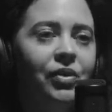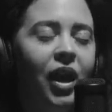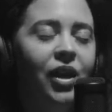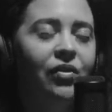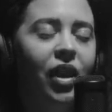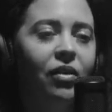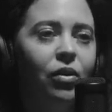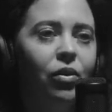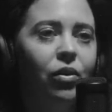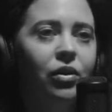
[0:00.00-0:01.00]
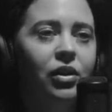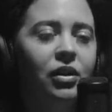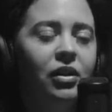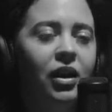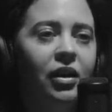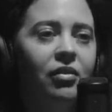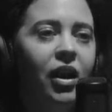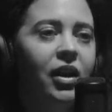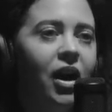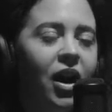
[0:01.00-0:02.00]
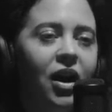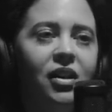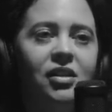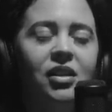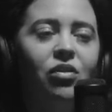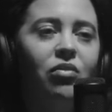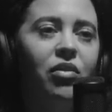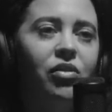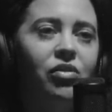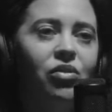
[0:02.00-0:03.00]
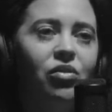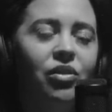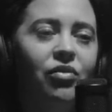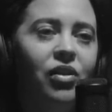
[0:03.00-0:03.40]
kind of outlawed and, and, and arts and all those sorts of